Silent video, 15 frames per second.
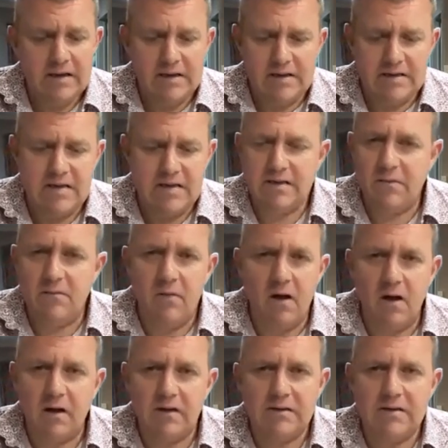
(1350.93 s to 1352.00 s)
It's as the
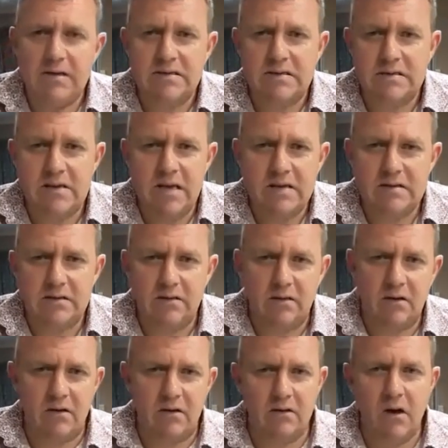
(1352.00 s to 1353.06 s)
markets has
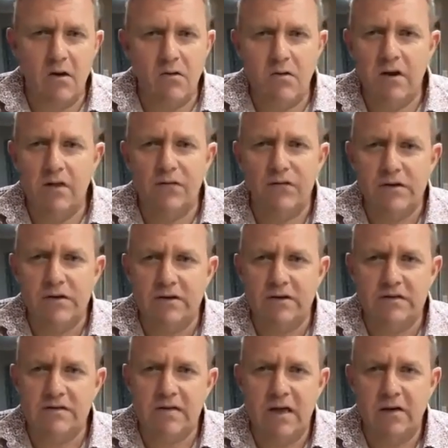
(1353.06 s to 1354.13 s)
got no real footing to
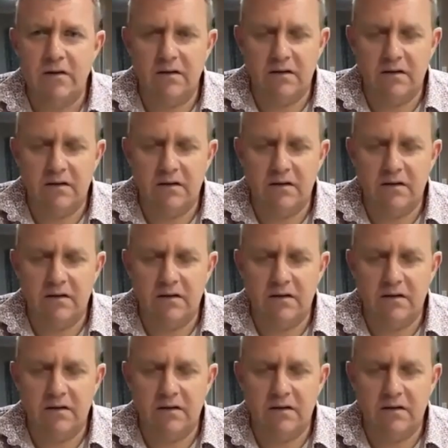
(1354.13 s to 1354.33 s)
stand on.